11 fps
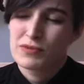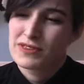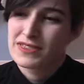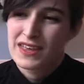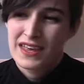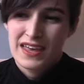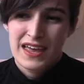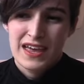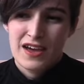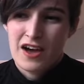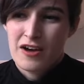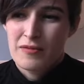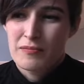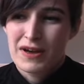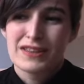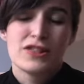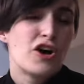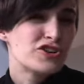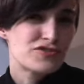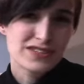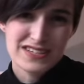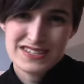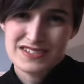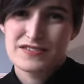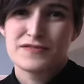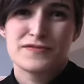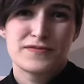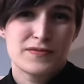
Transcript: with um, a laundry list of